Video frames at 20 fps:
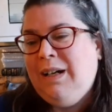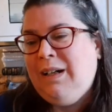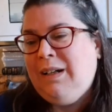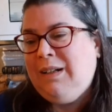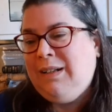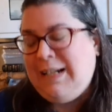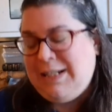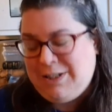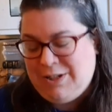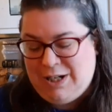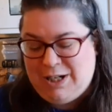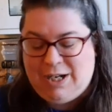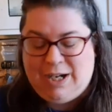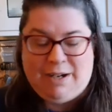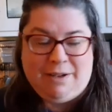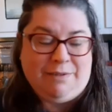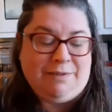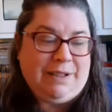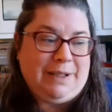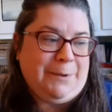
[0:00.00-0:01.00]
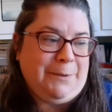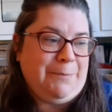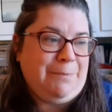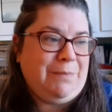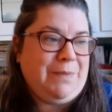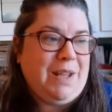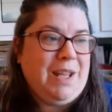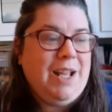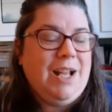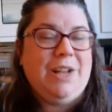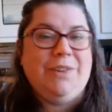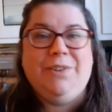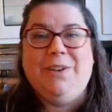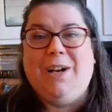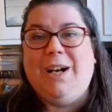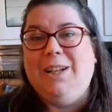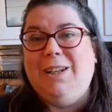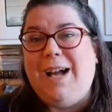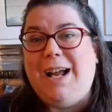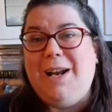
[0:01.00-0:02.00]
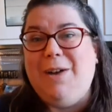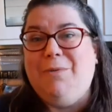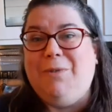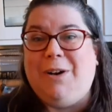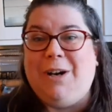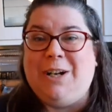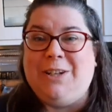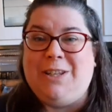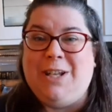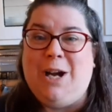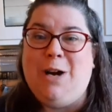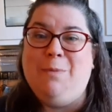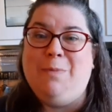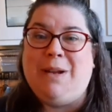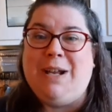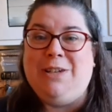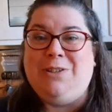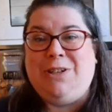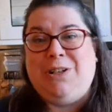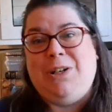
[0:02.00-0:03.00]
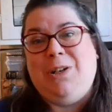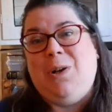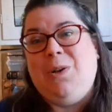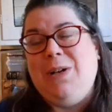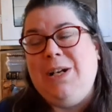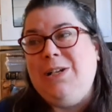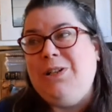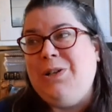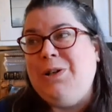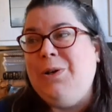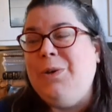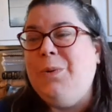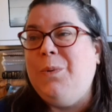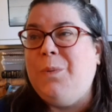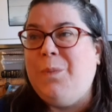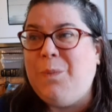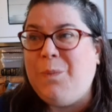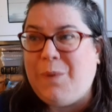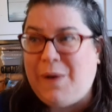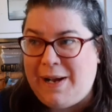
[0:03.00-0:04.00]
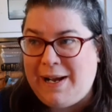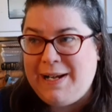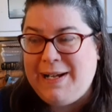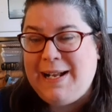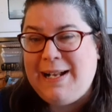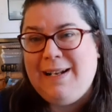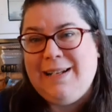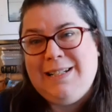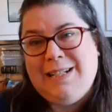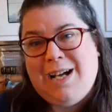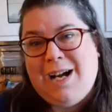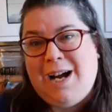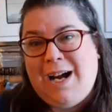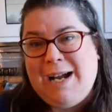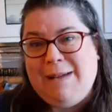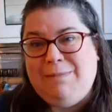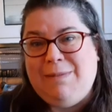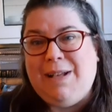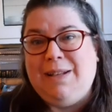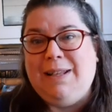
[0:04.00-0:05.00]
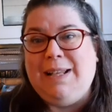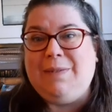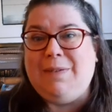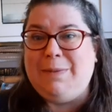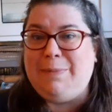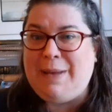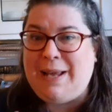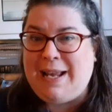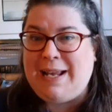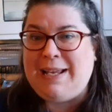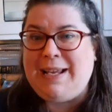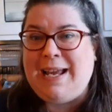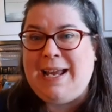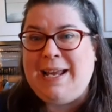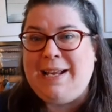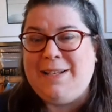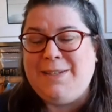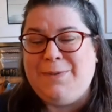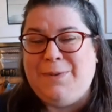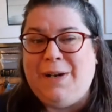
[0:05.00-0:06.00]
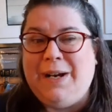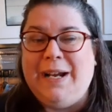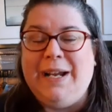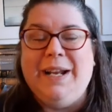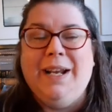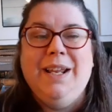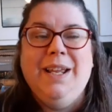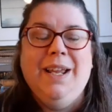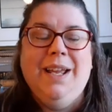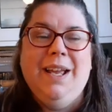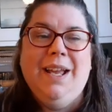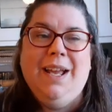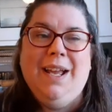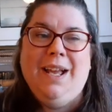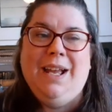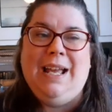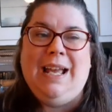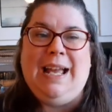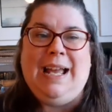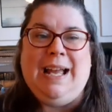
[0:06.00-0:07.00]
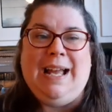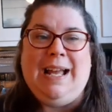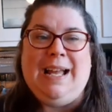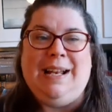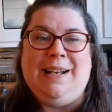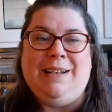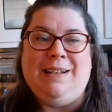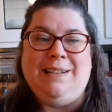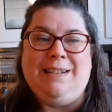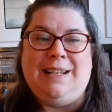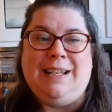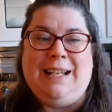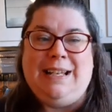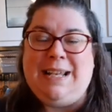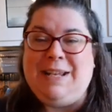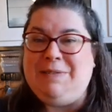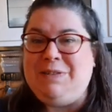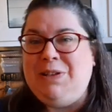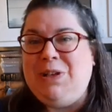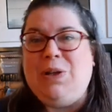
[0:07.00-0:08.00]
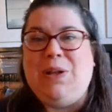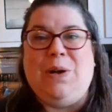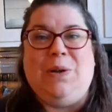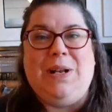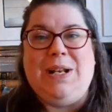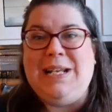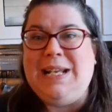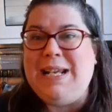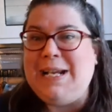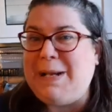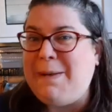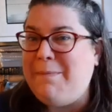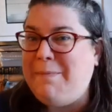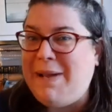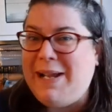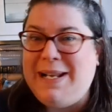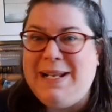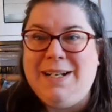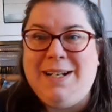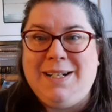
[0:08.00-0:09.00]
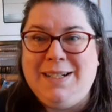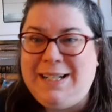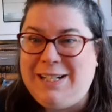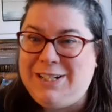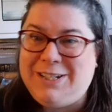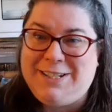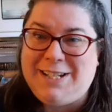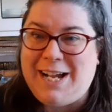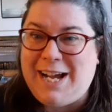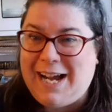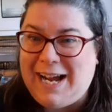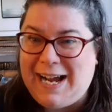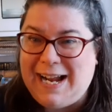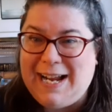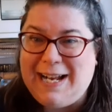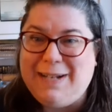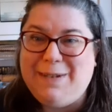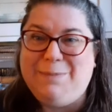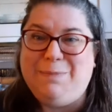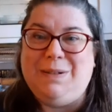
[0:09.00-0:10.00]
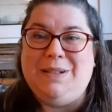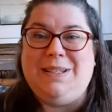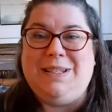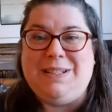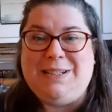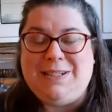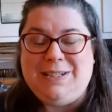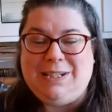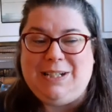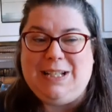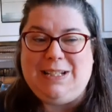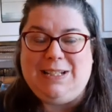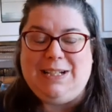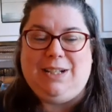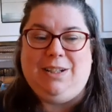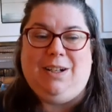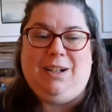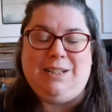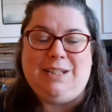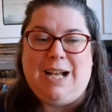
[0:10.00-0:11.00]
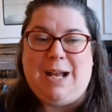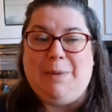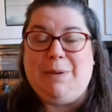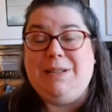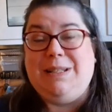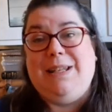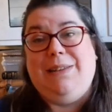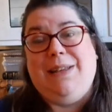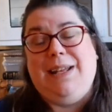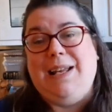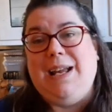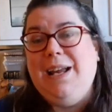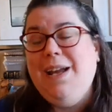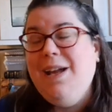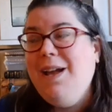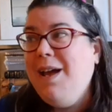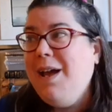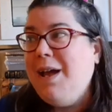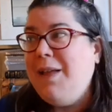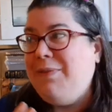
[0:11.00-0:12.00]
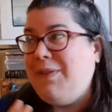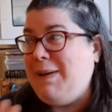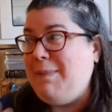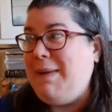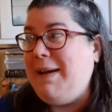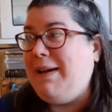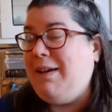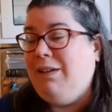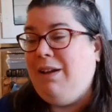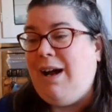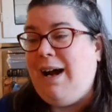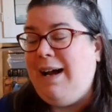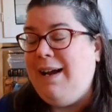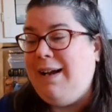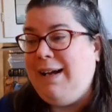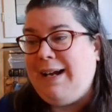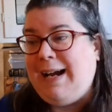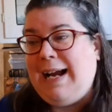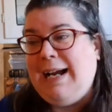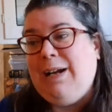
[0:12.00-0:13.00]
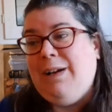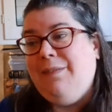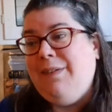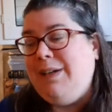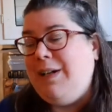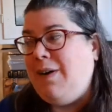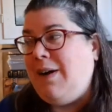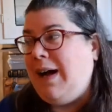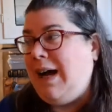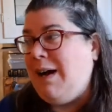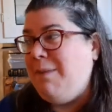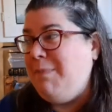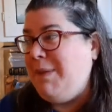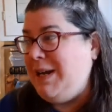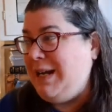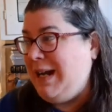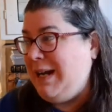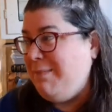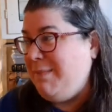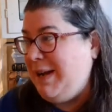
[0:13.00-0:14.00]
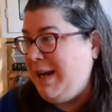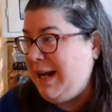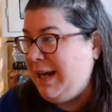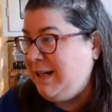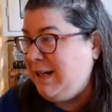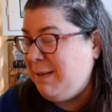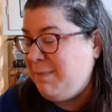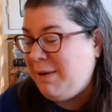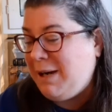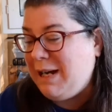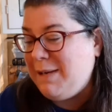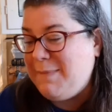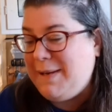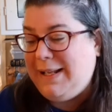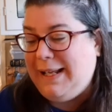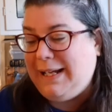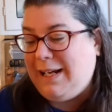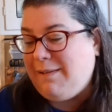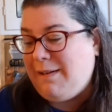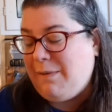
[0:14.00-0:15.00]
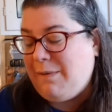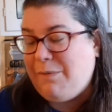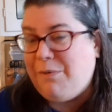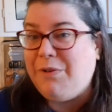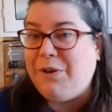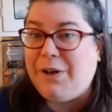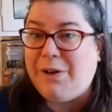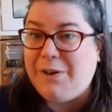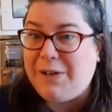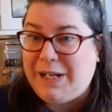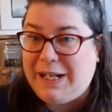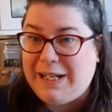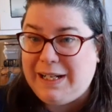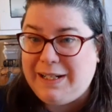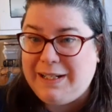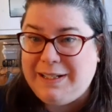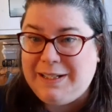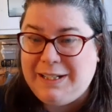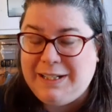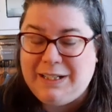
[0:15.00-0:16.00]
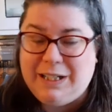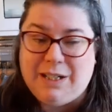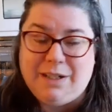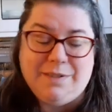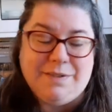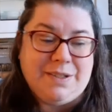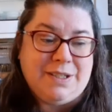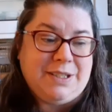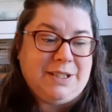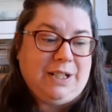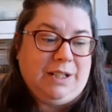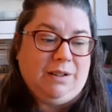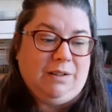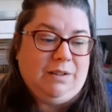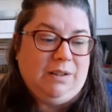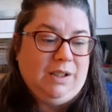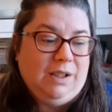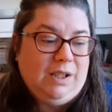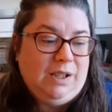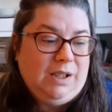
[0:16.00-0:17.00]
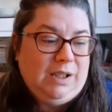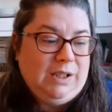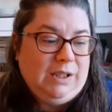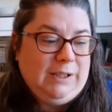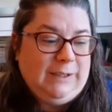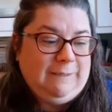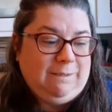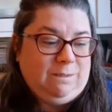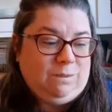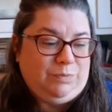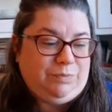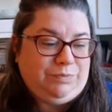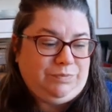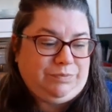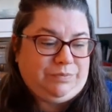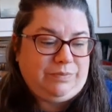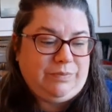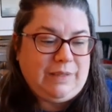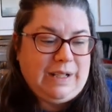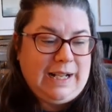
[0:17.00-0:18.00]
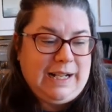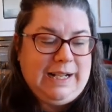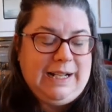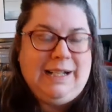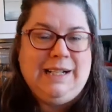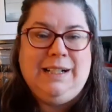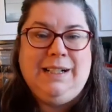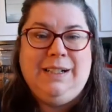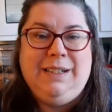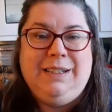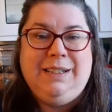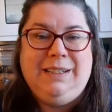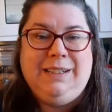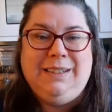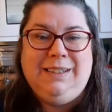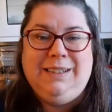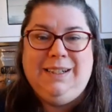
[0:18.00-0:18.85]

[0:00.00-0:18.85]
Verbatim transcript: that's good coffee. They're a lot of work though because you can only do one at a time, not like the pancakes, right? and uh, even though they only take a minute on each side, but still it takes a long time because they they make a lot. Like, I don't even know how many I made. I probably made like around thirty, you know. So thirty dollars.